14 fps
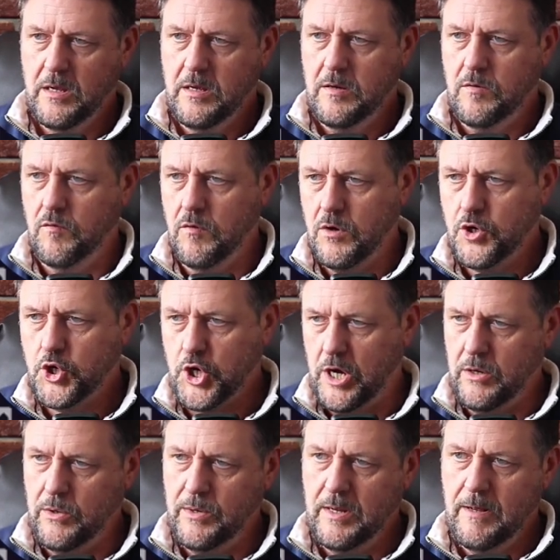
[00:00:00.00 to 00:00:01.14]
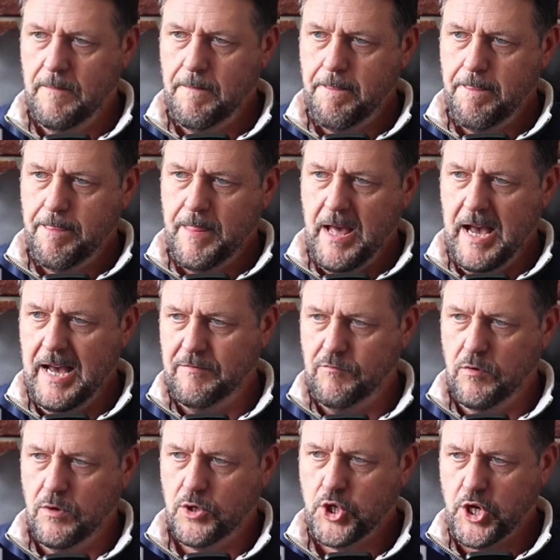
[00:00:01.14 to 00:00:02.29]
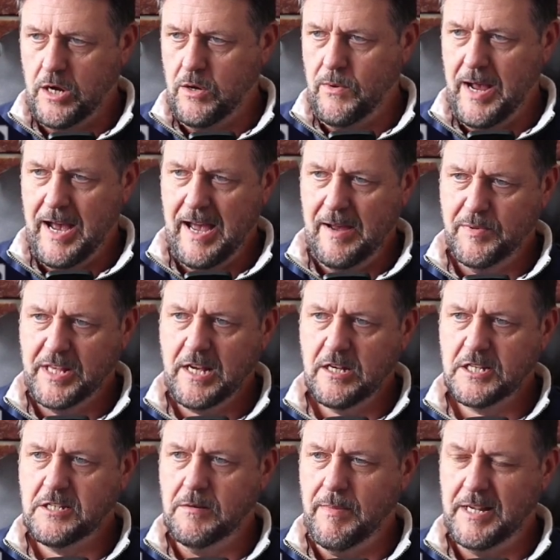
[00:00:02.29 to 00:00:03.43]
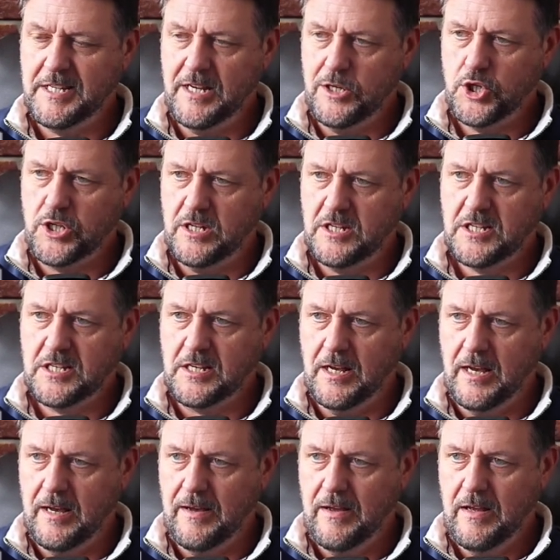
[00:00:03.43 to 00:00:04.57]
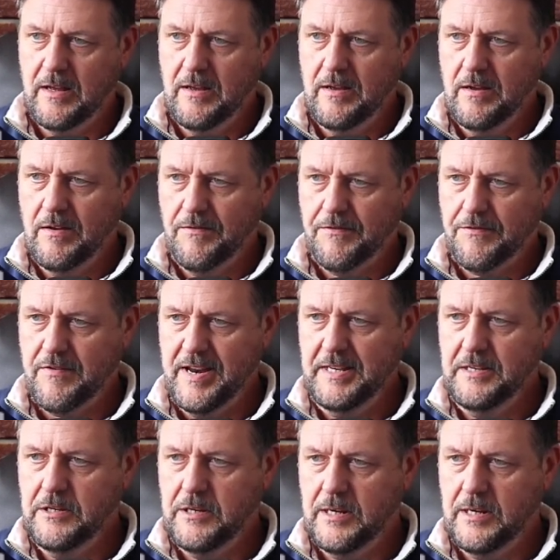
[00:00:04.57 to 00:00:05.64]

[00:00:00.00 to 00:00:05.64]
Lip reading: Rokk Show at Rokk Show, and with a custom message that's friend